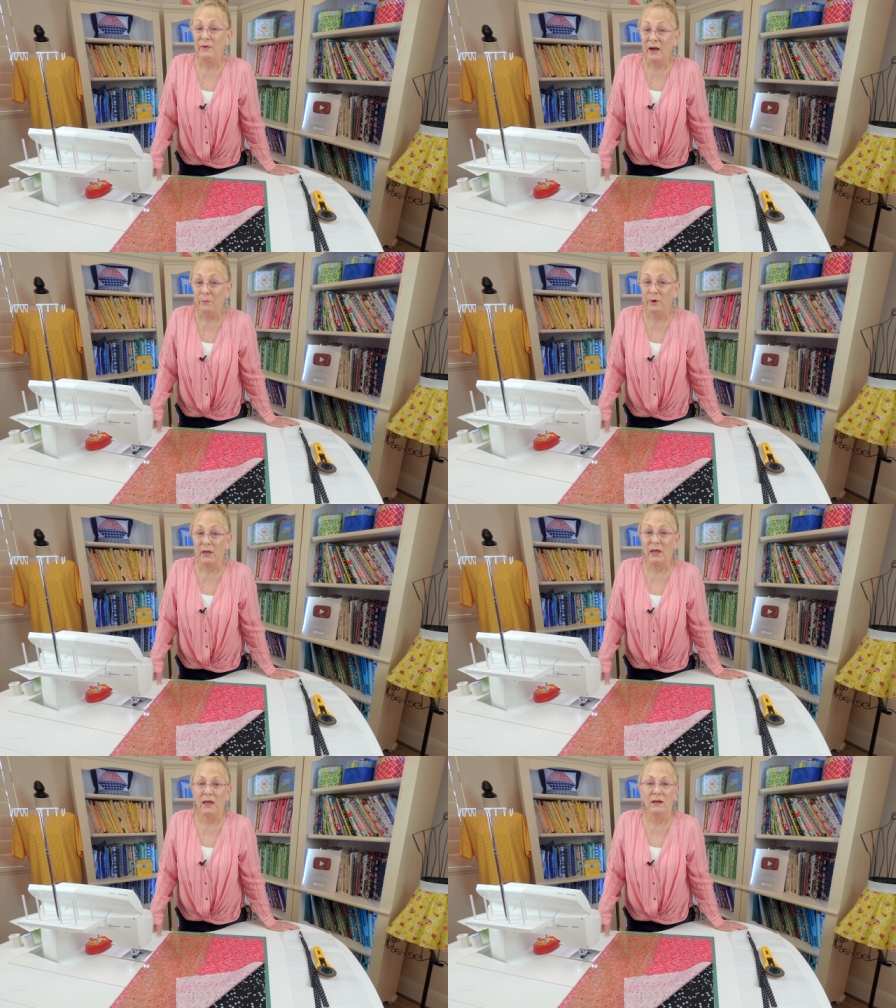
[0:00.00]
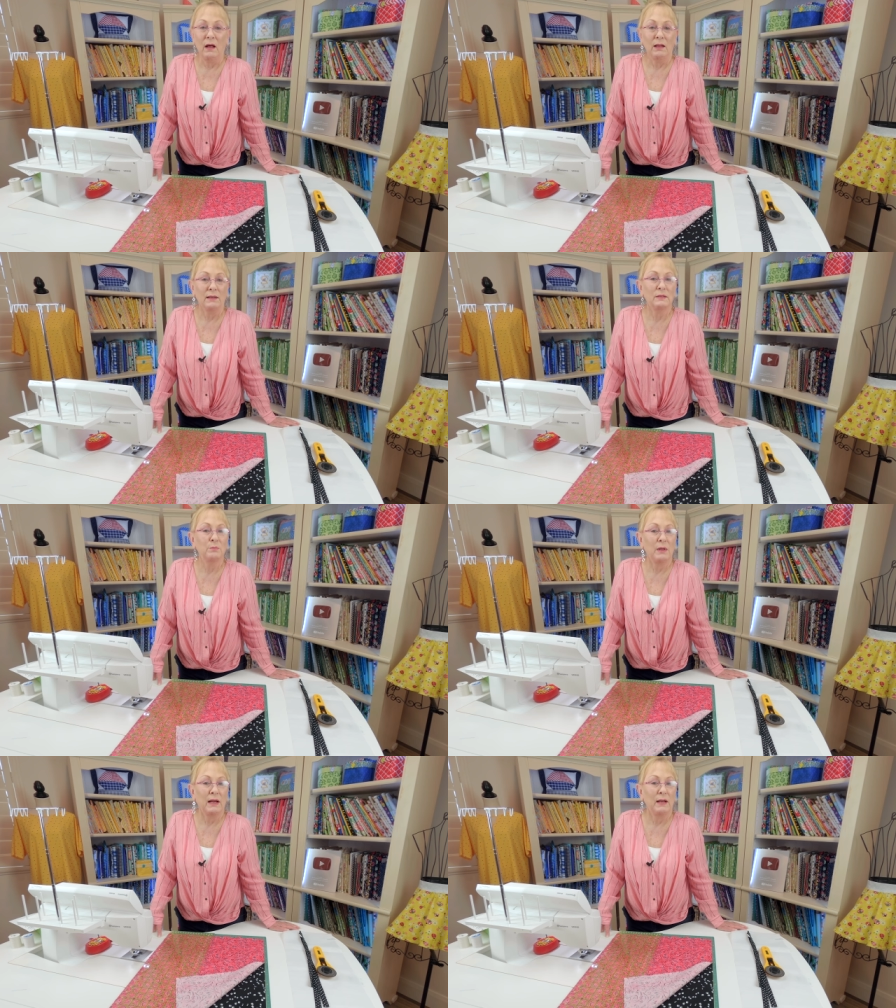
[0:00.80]
fabric, and I'll
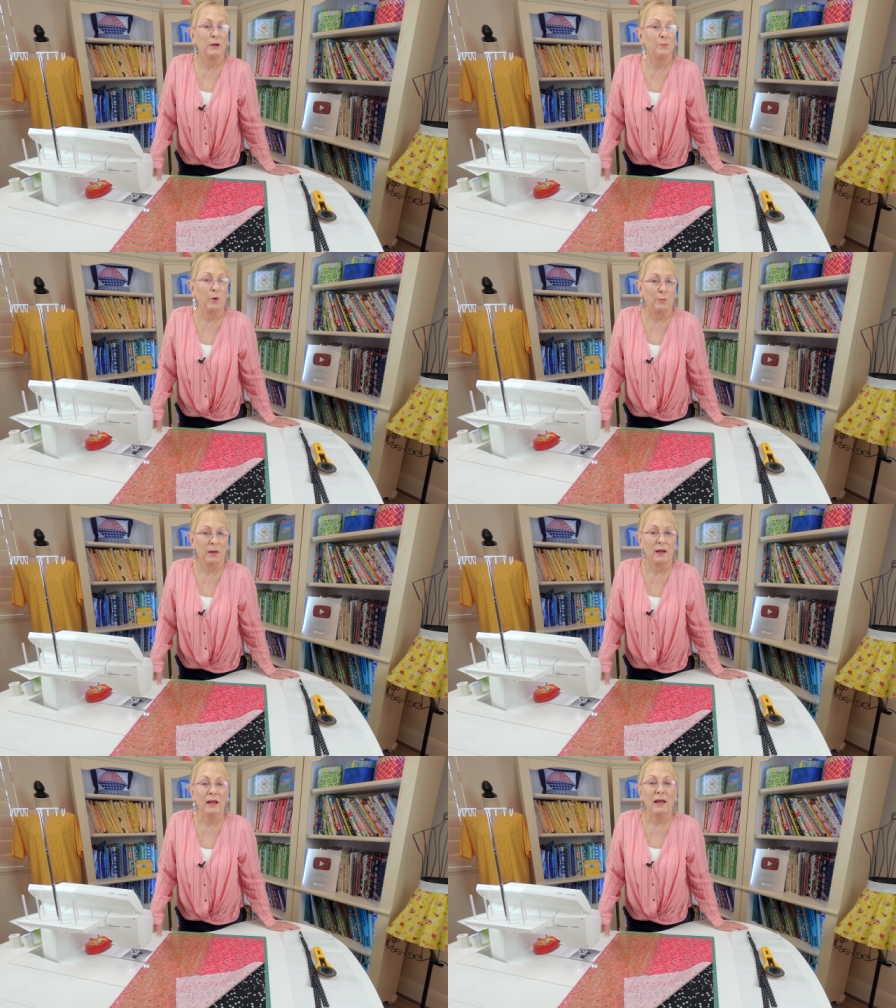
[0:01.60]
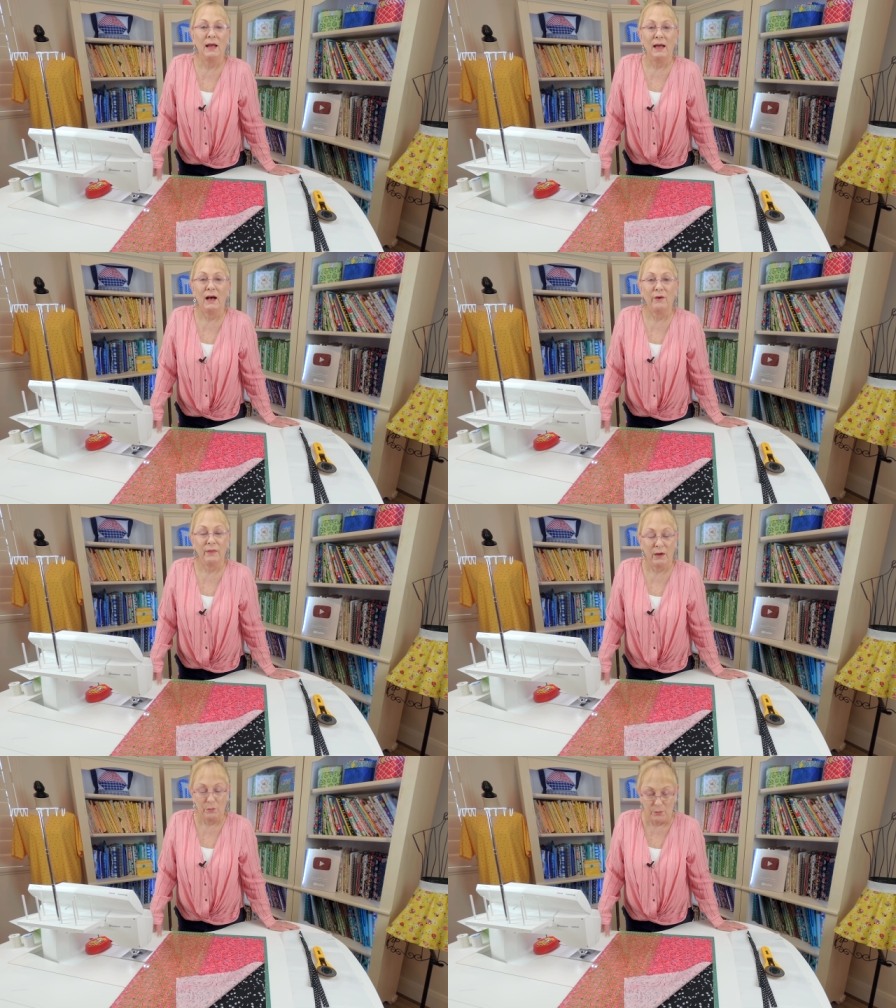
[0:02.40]
explain in a moment how
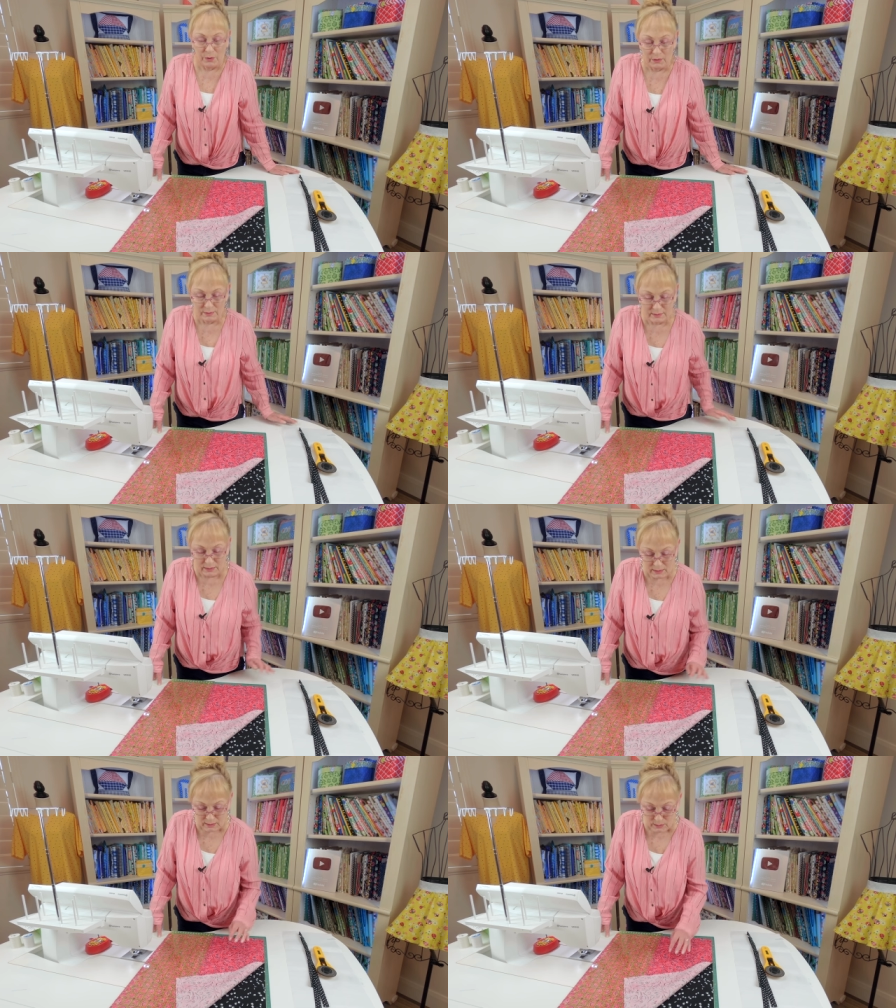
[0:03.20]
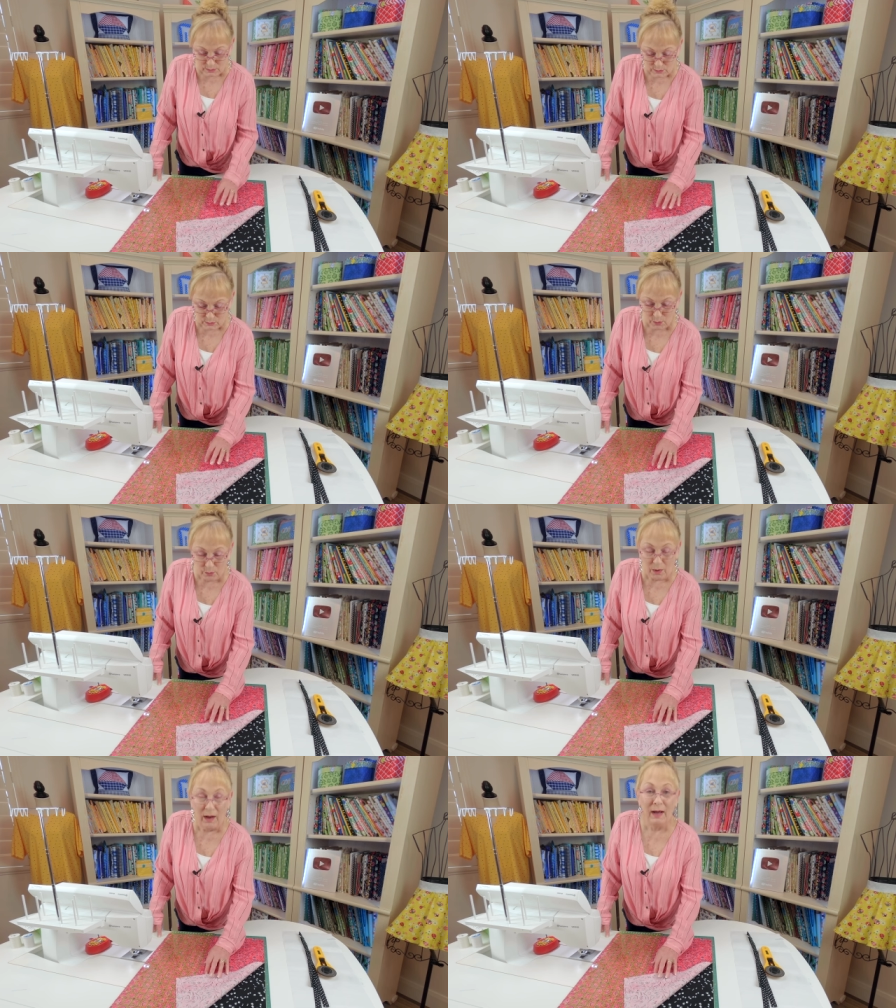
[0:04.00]
that works.
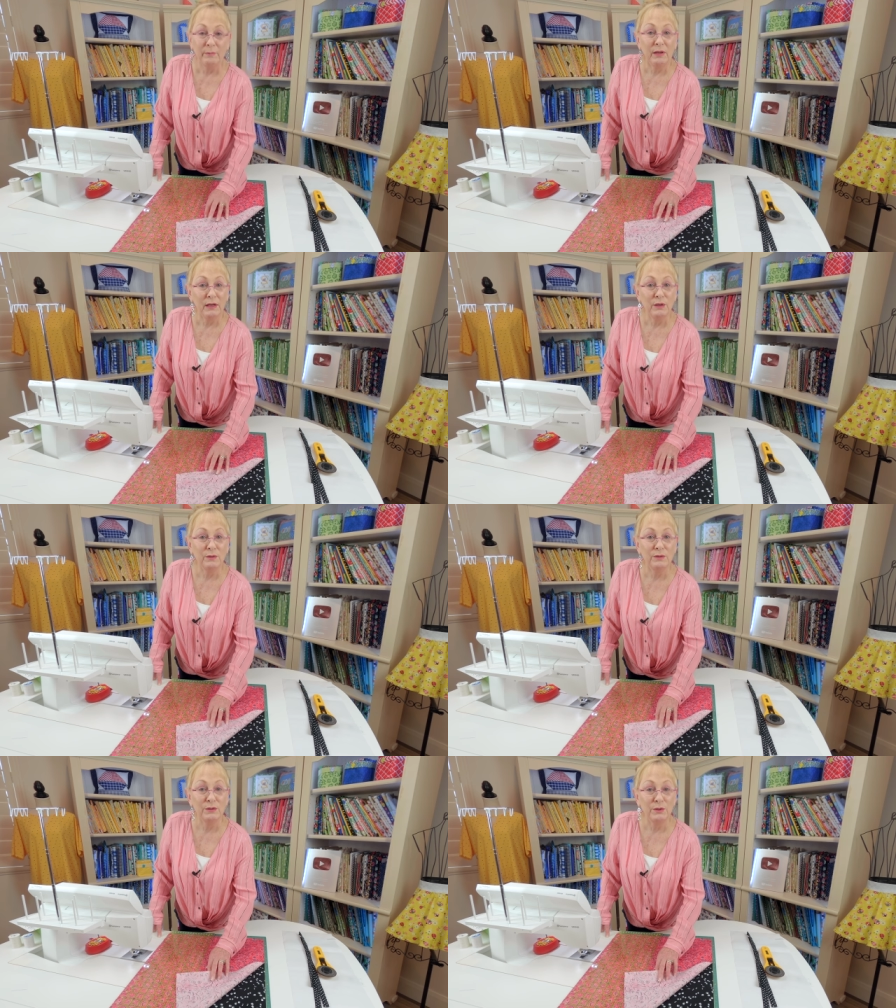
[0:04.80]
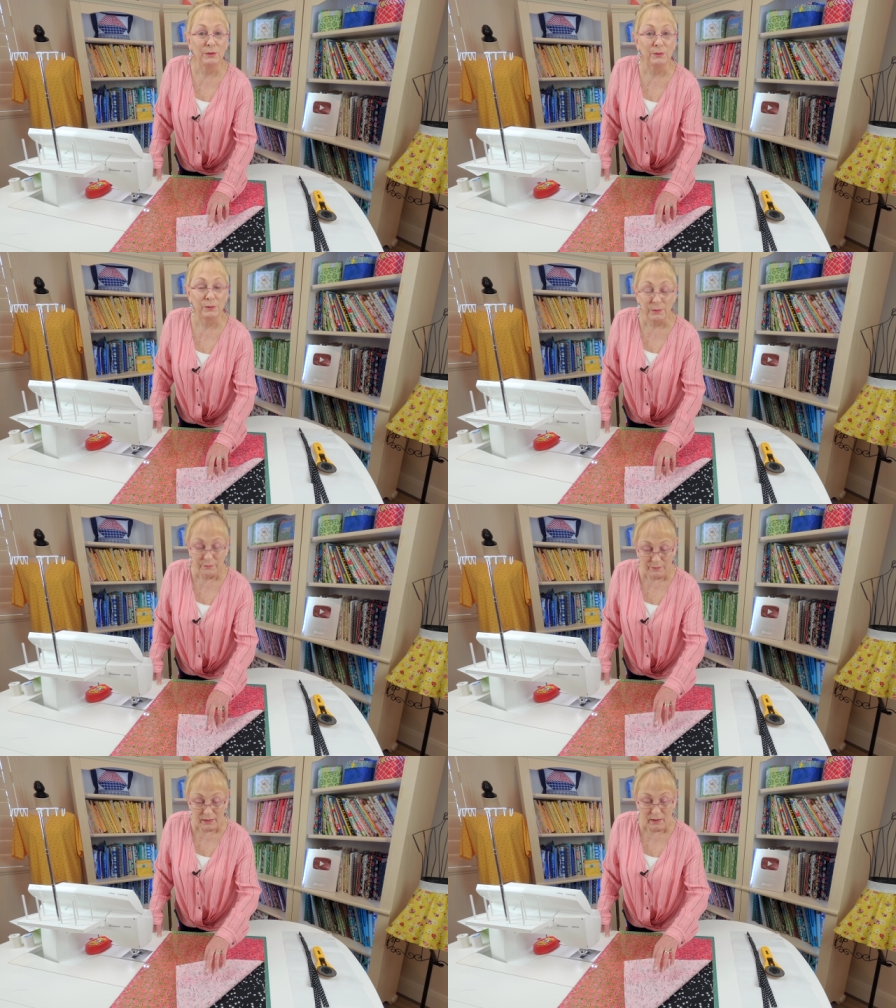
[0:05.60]
So I'm going to use two.
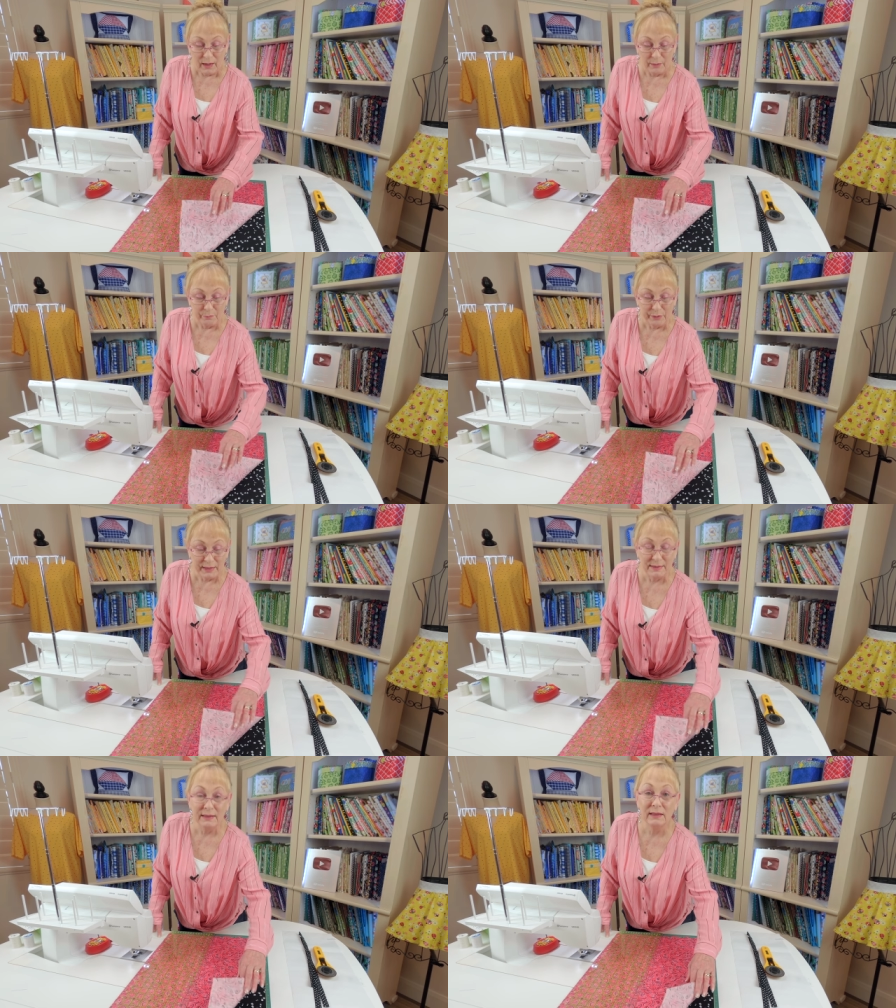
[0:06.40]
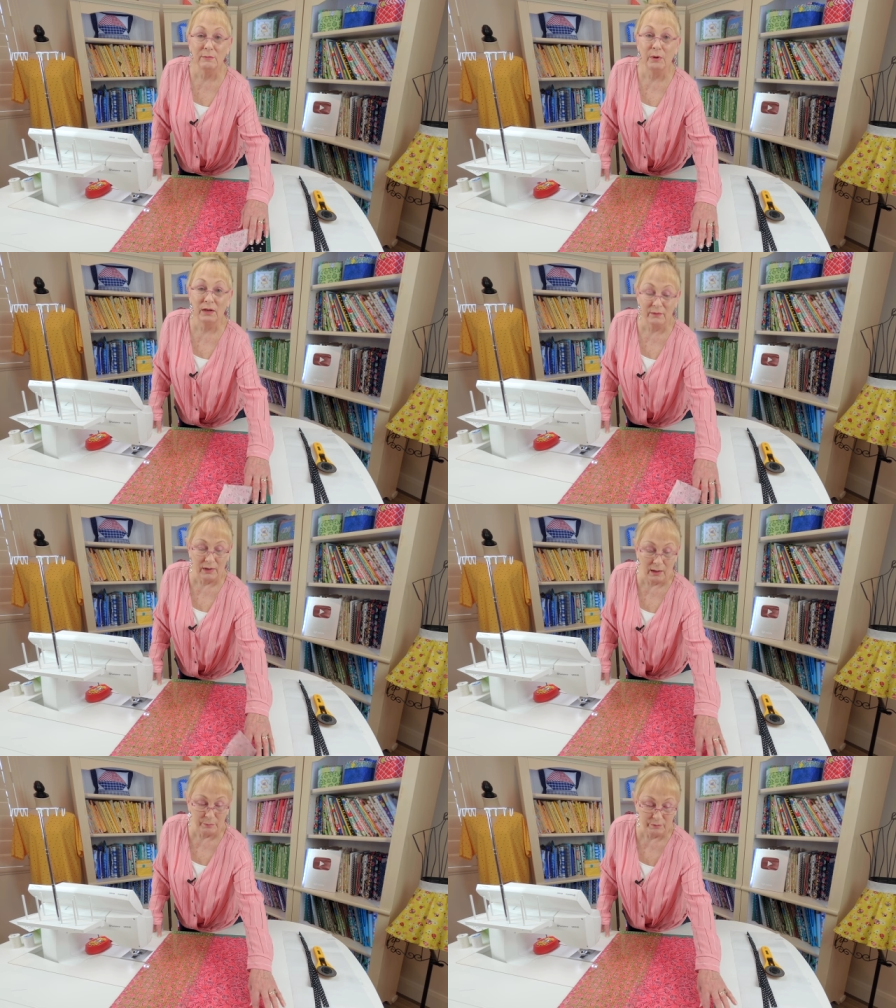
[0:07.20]
I'm placing them on
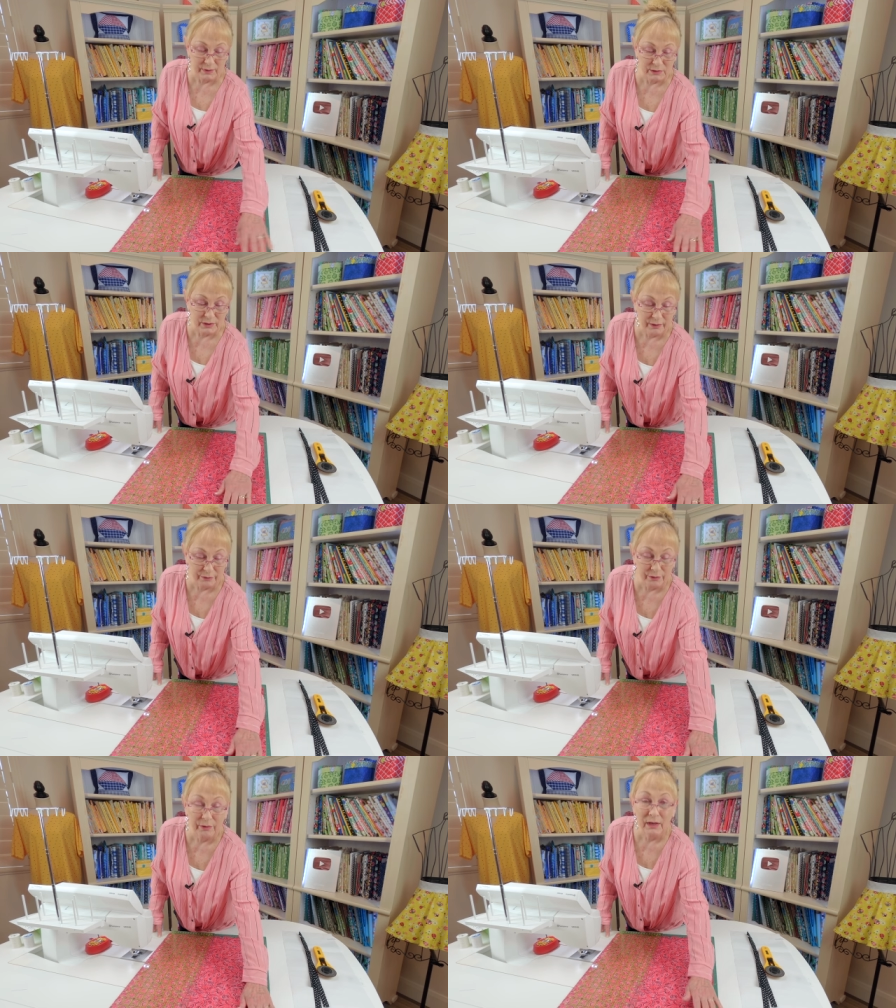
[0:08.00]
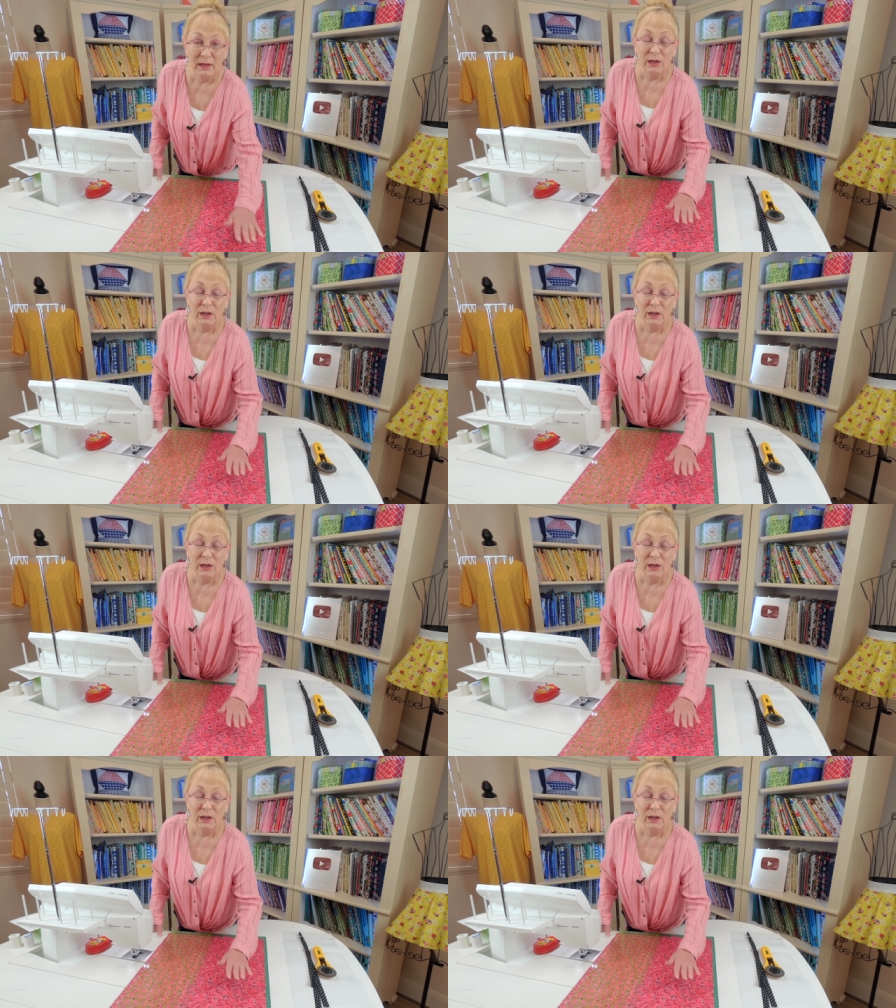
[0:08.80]
top of each other.